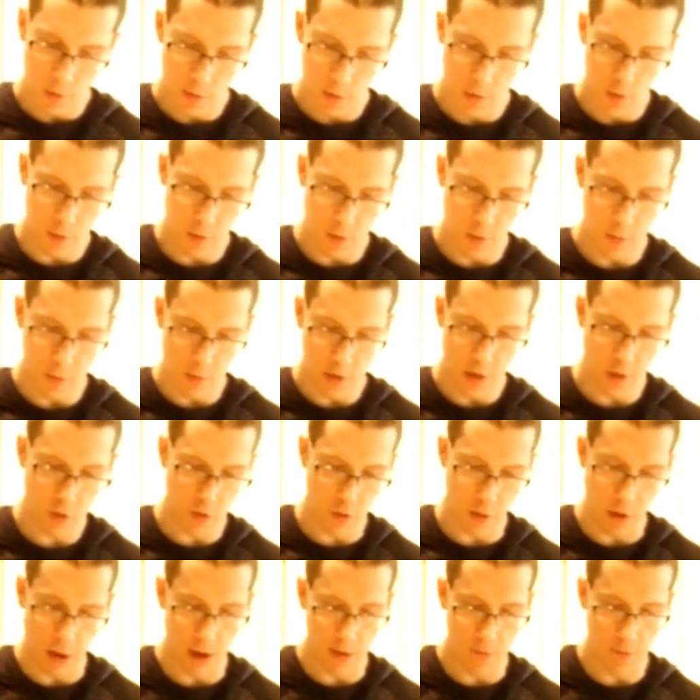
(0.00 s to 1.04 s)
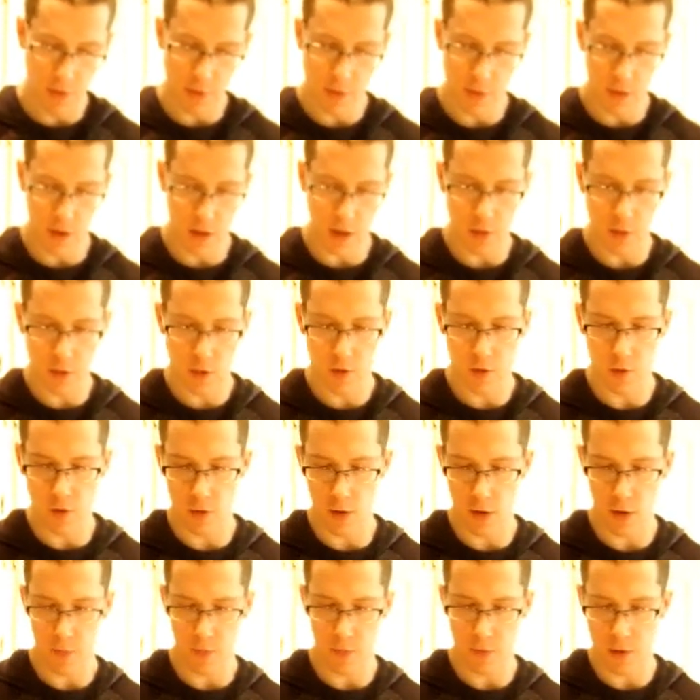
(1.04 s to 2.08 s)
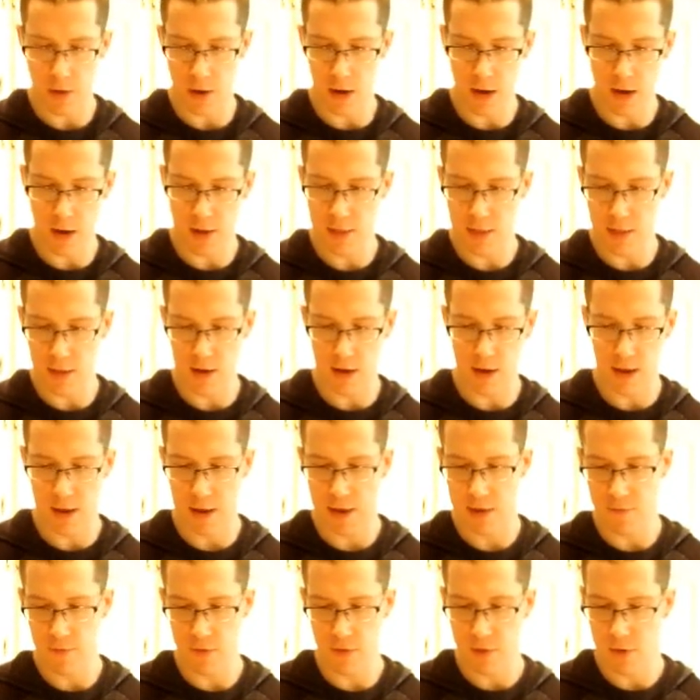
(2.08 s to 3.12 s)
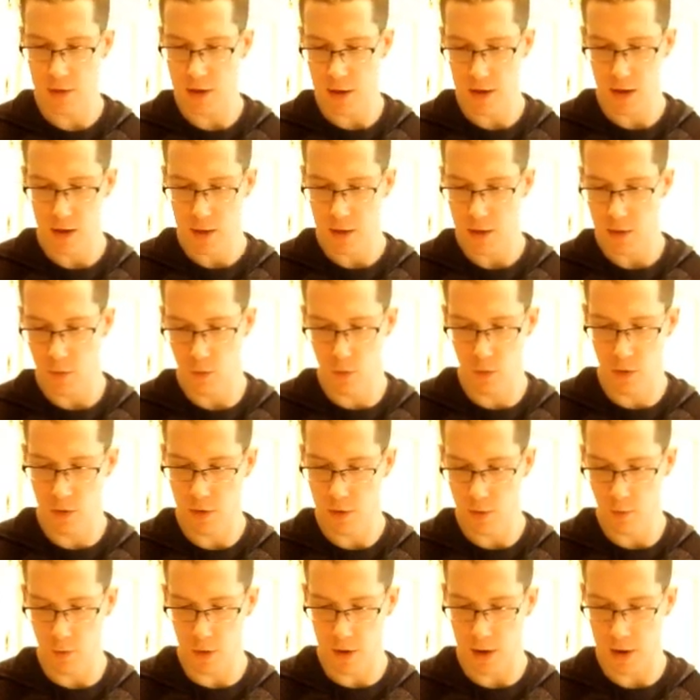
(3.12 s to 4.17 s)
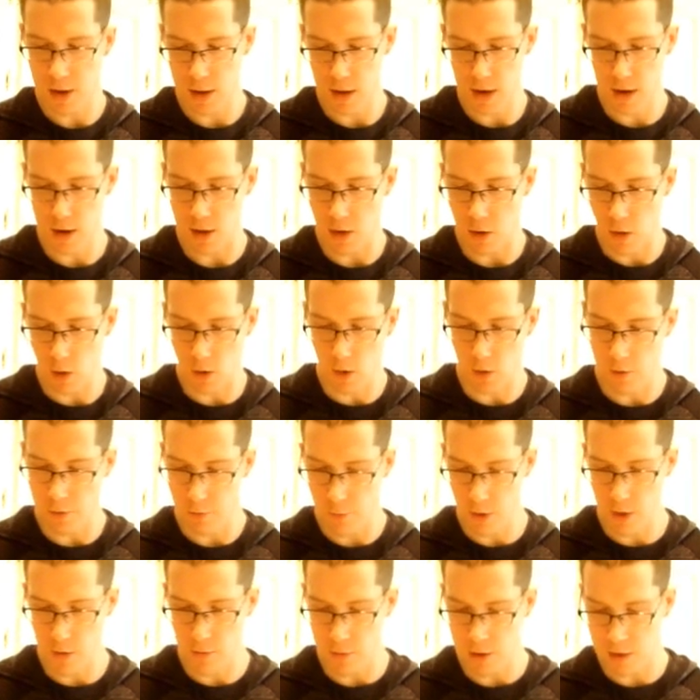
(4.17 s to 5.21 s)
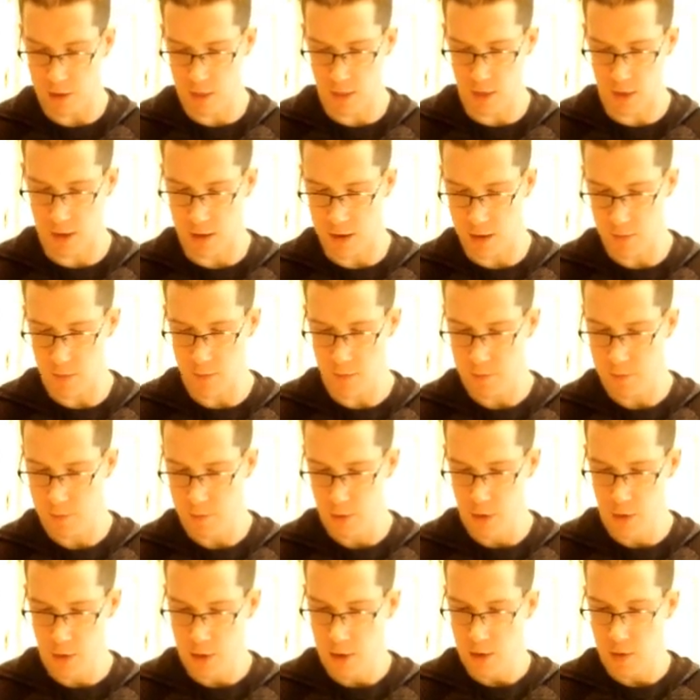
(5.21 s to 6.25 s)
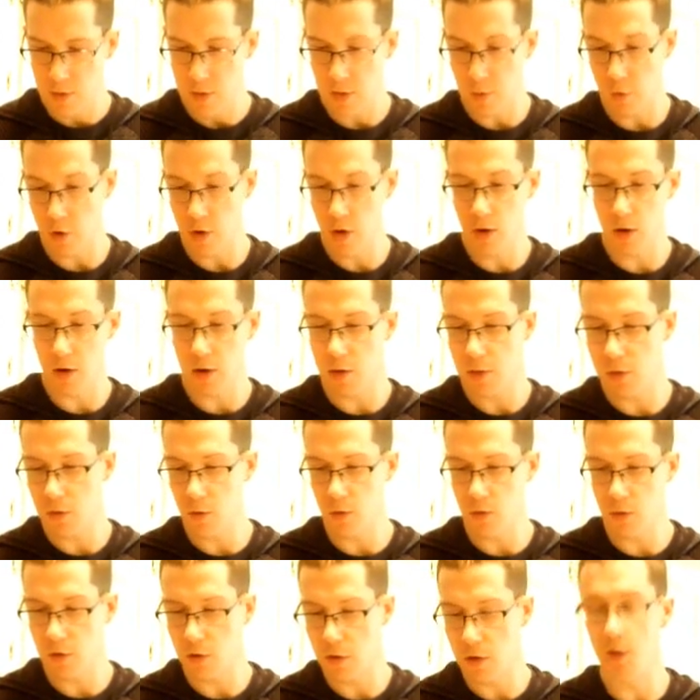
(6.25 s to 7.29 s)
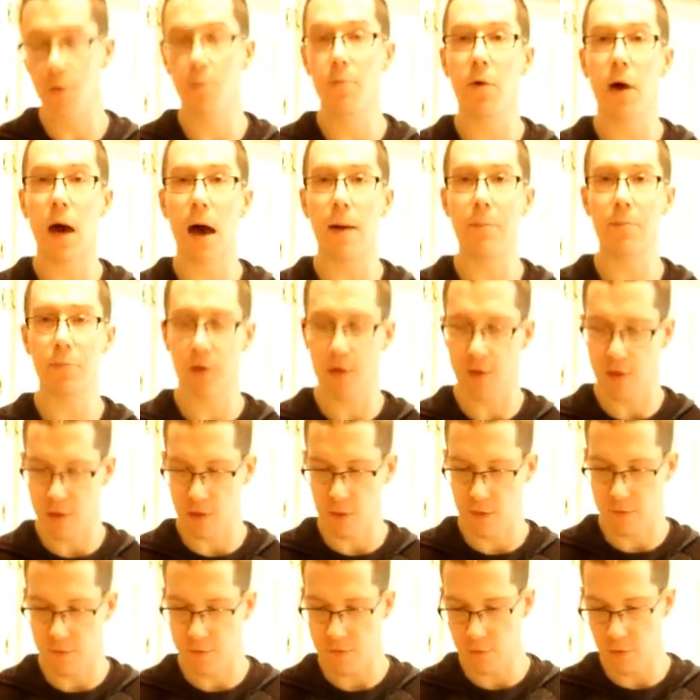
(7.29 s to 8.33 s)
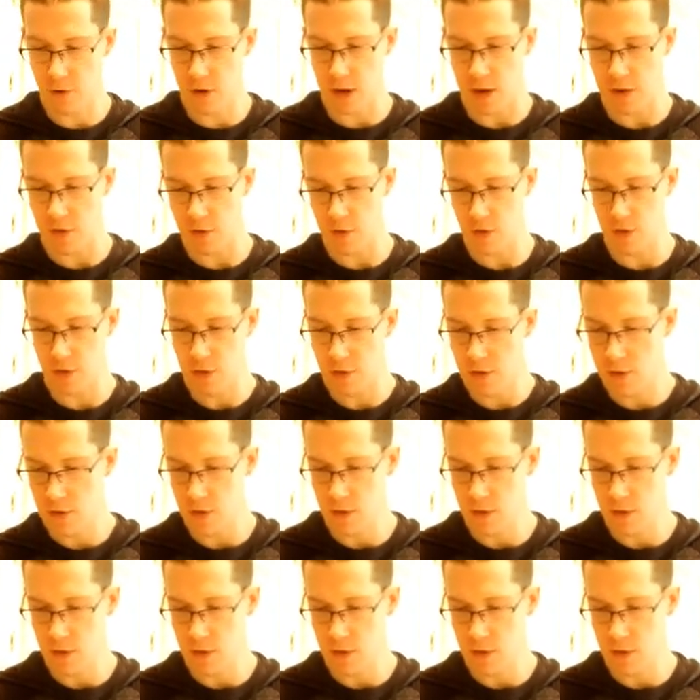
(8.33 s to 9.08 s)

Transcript: So make sure everything is stirred up nice and evenly. You really want to get it all the way mixed in. Then what you're going to do is you're going to pop this in the fridge